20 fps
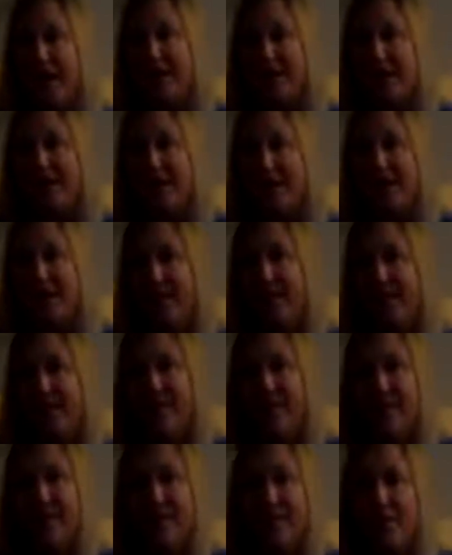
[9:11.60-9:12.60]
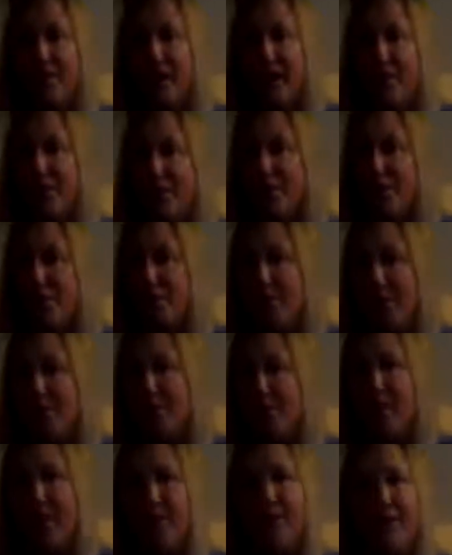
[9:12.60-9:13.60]
and say that'll never happen to me, or
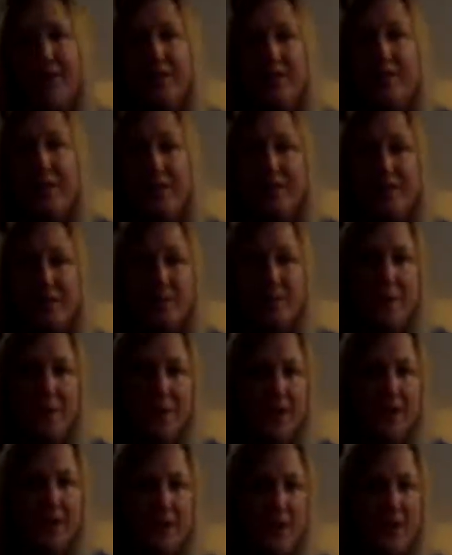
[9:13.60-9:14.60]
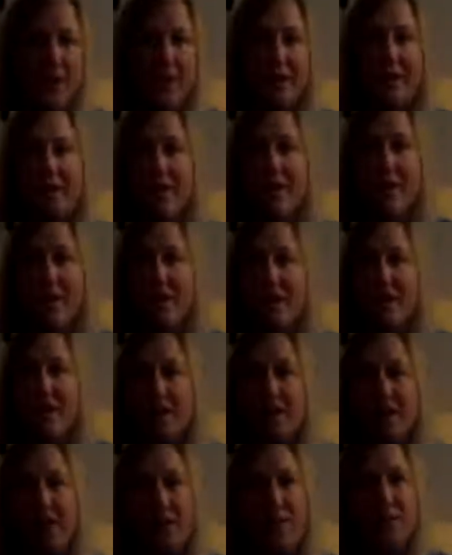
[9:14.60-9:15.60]
I'll never get dementia and,
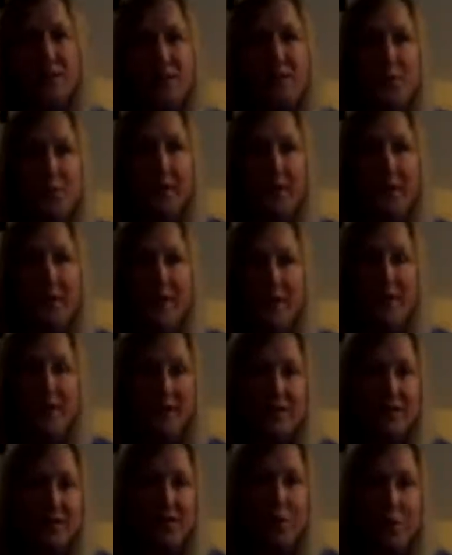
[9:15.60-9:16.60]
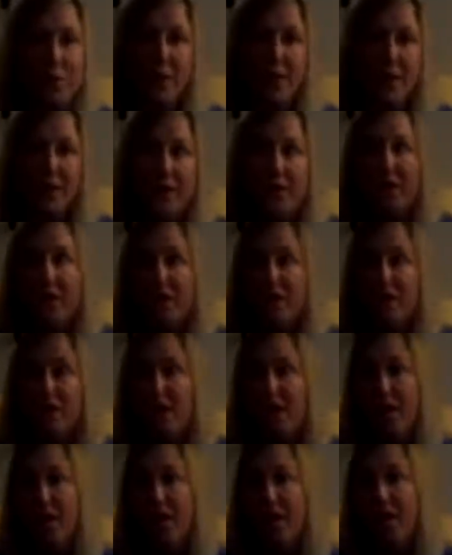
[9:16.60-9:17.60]
you know, do anything stupid or
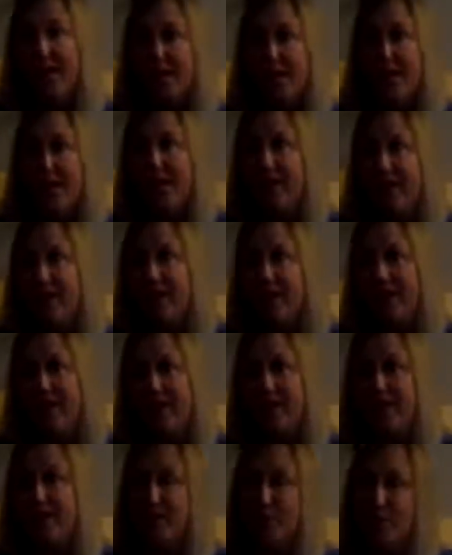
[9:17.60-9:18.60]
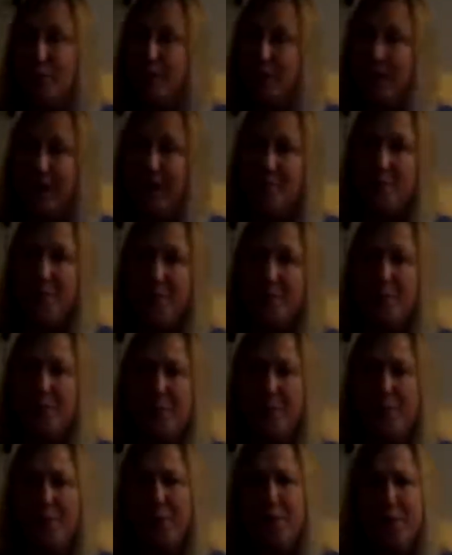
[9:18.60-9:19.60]
say anything stupid. I mean,
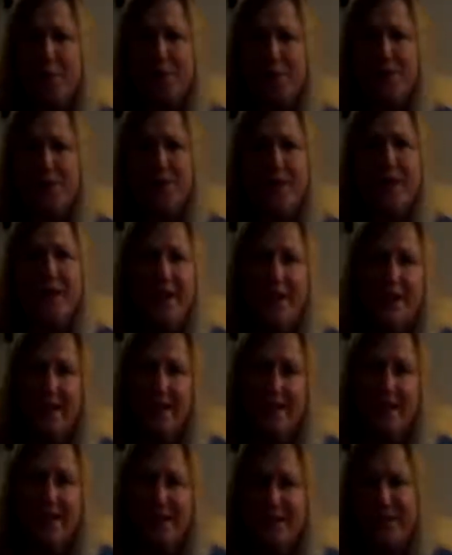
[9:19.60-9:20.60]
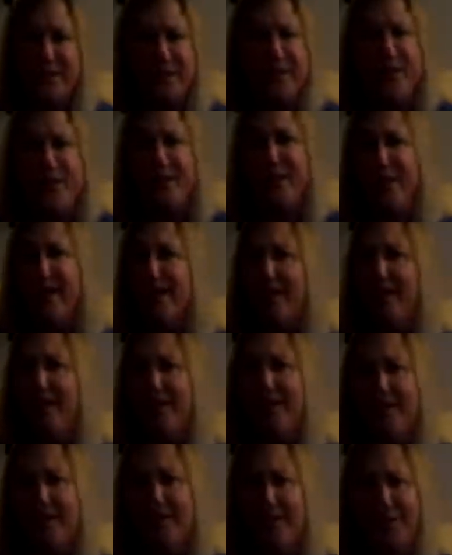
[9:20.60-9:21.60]
people who drink and get drunk
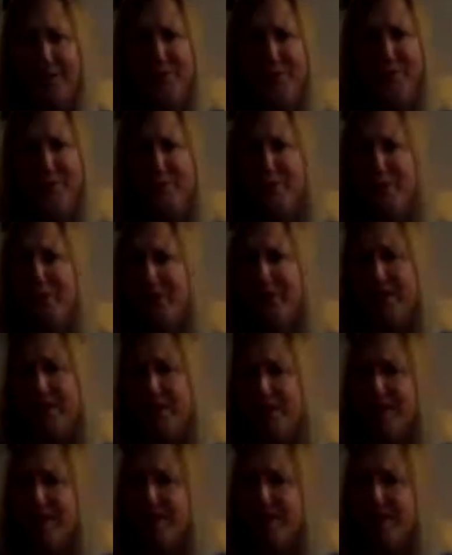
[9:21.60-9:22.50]
do stupid and say